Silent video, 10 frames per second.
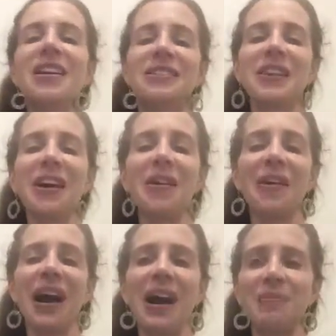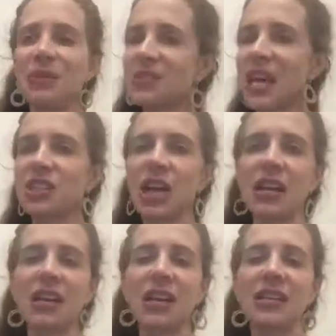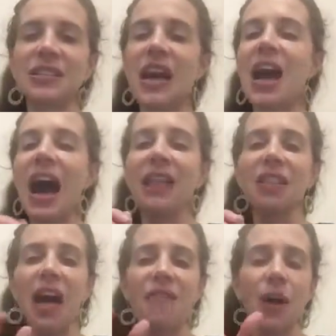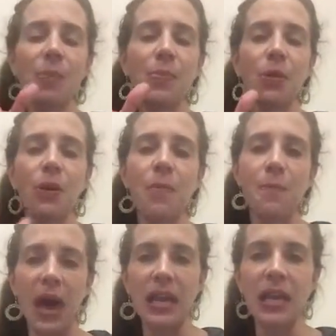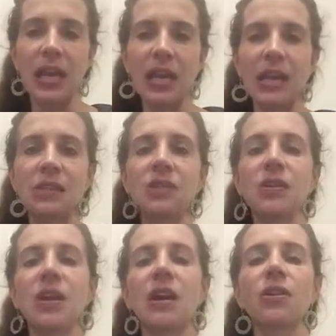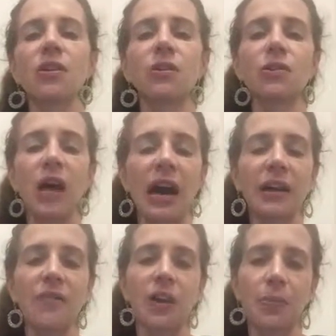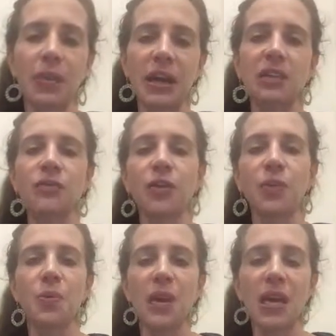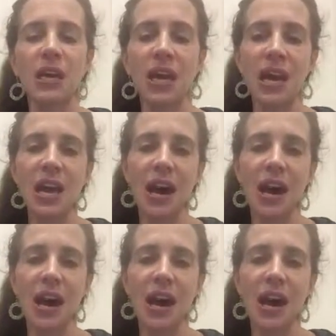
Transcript: So use that checklist. I love how people are embedding it into their Google Doc of their plans for the week.